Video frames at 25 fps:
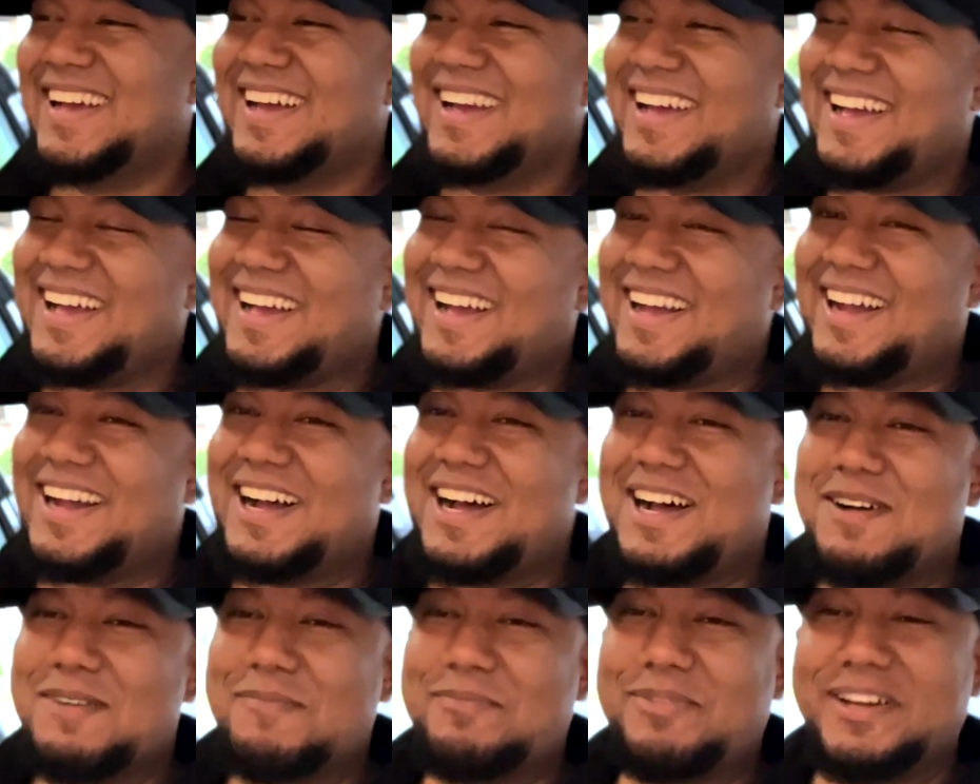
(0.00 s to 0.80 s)

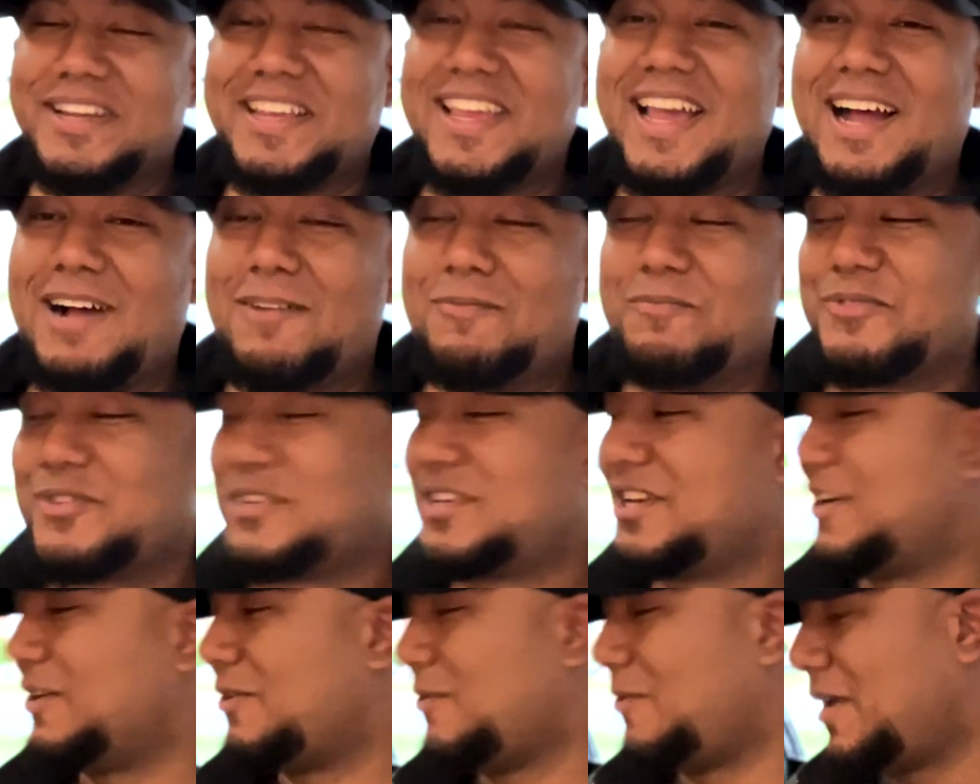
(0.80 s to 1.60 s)
uh, but yeah,
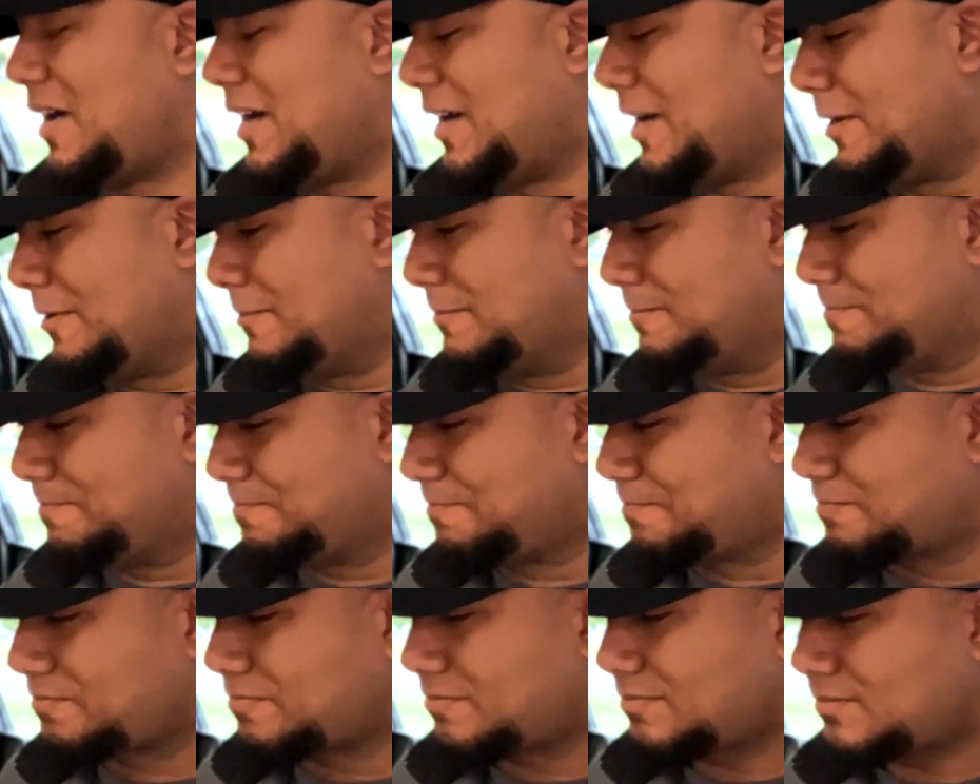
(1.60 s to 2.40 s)
so um,
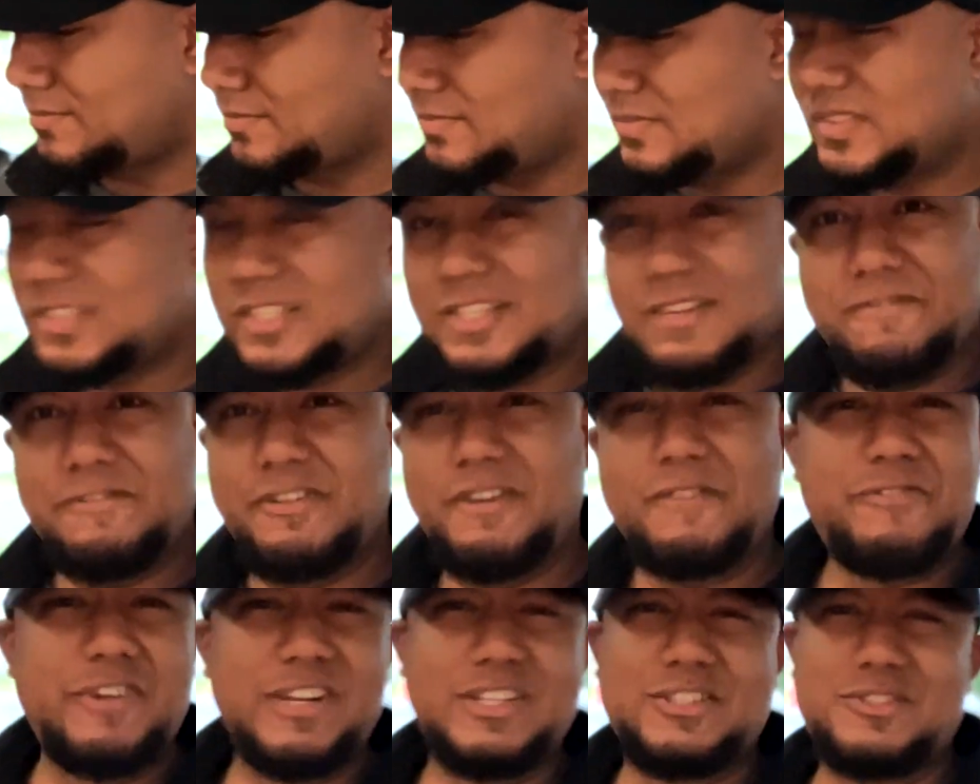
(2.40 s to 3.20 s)

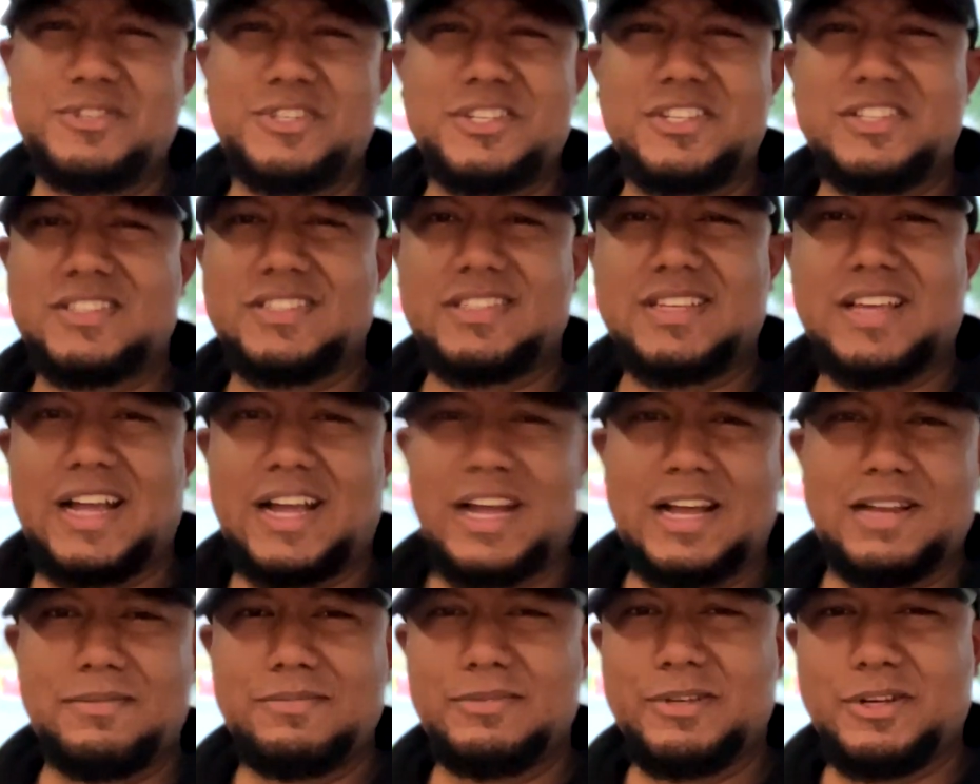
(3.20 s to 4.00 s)
feel free to just
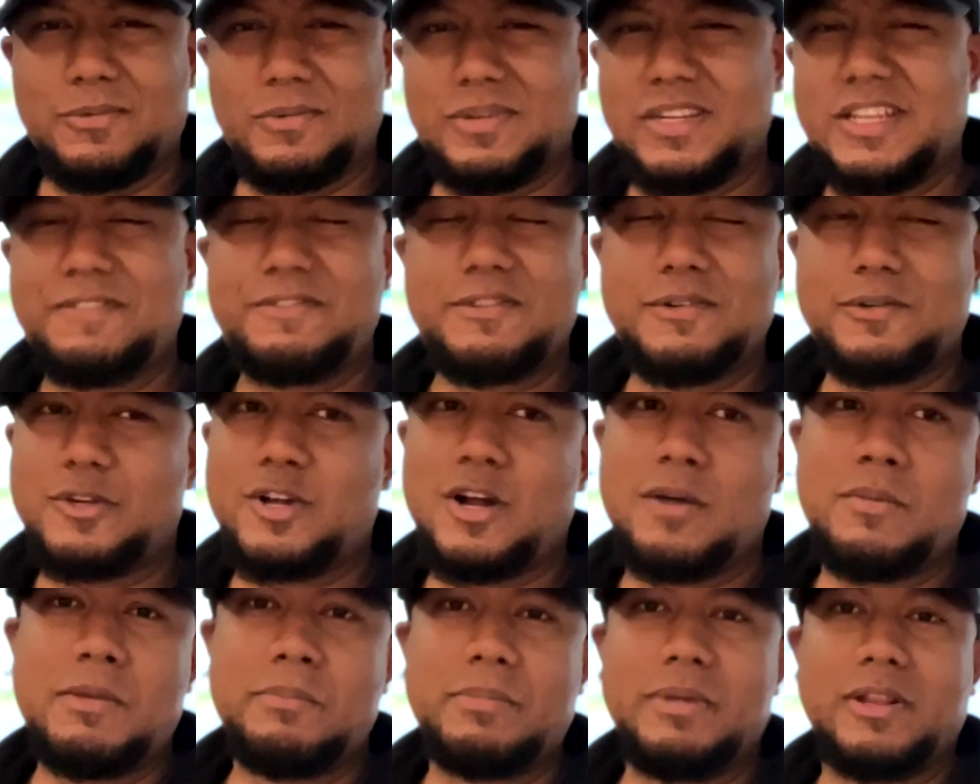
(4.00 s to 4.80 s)
uh, you know, leave some
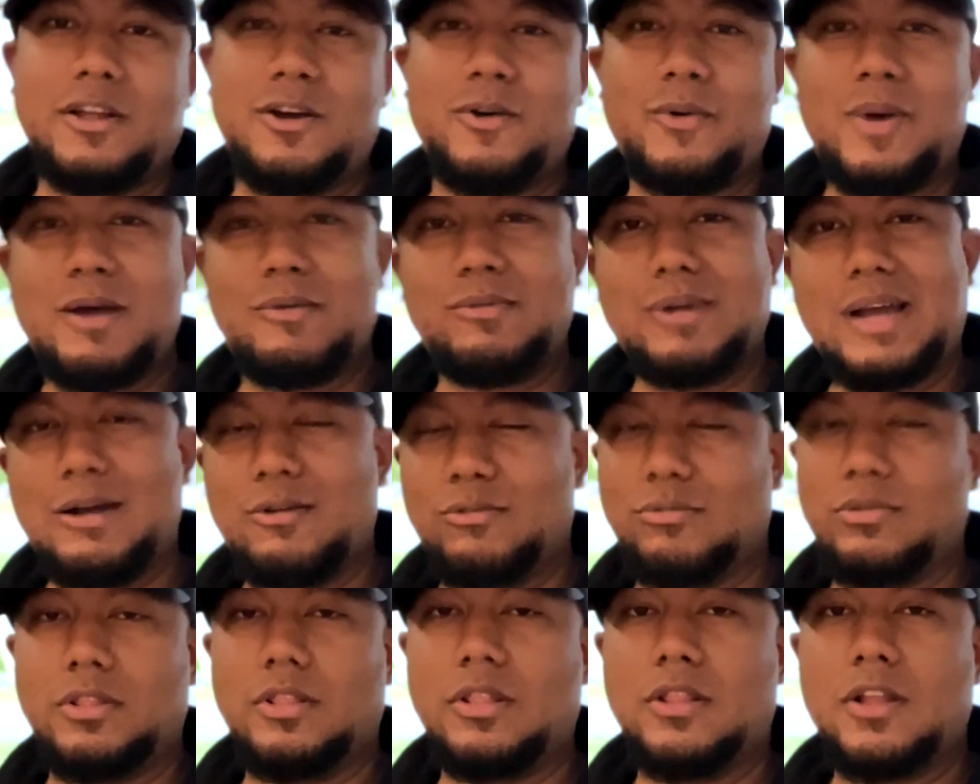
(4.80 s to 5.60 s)
comment below. I, I
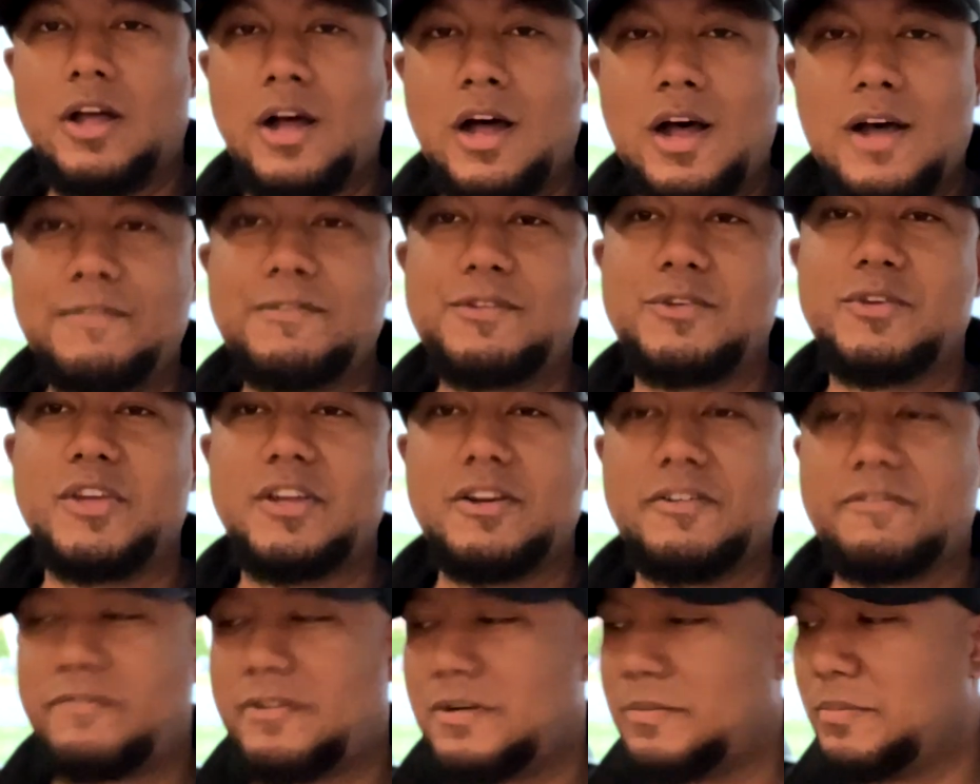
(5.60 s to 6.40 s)
would love to
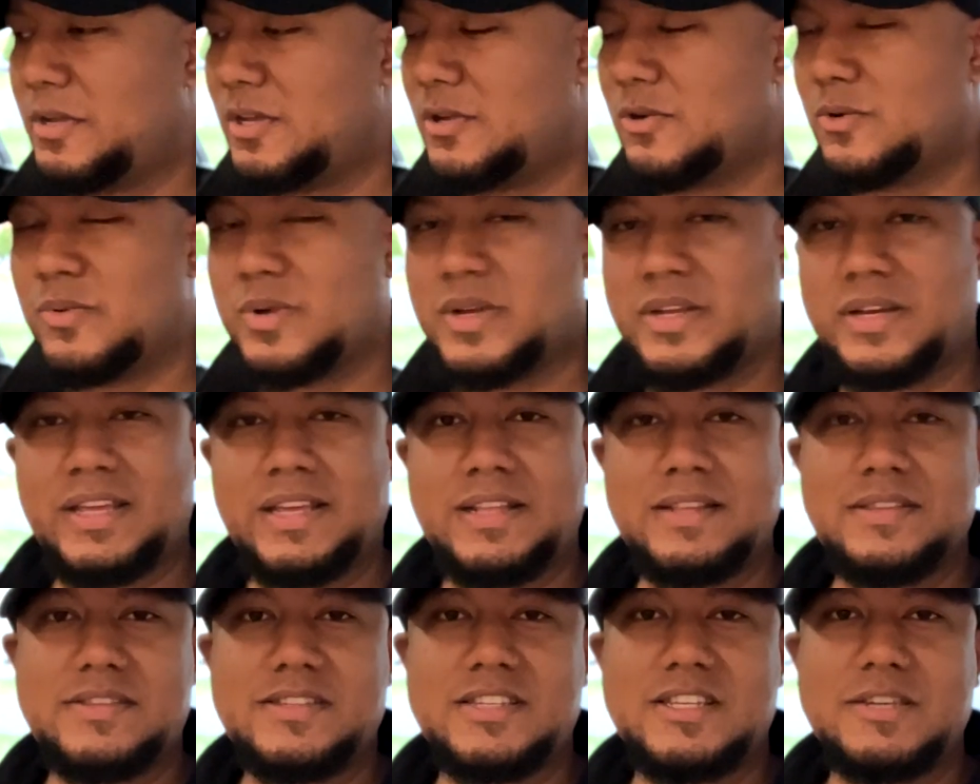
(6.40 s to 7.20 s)
hear from you and,
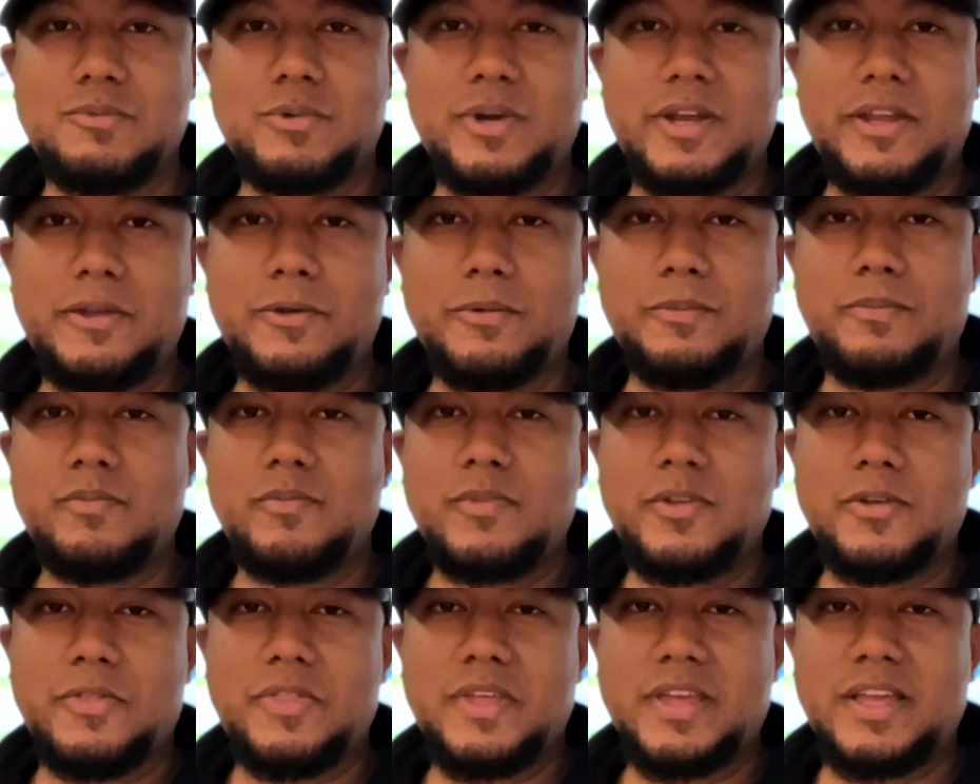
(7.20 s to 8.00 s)
and see what you,
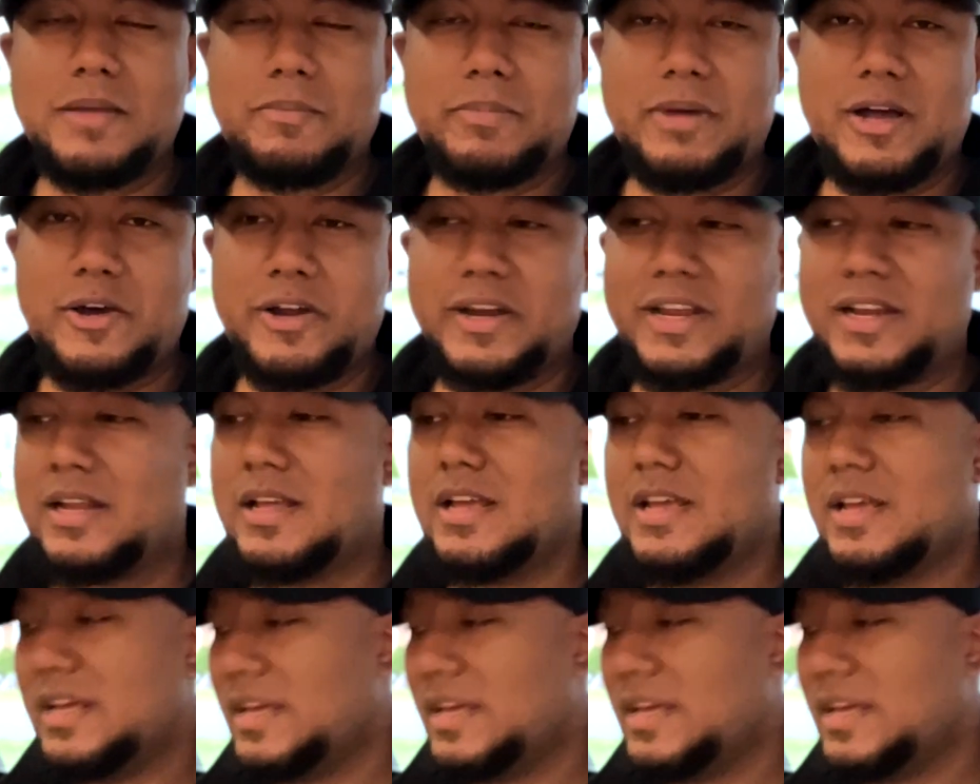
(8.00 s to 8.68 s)
you think about it.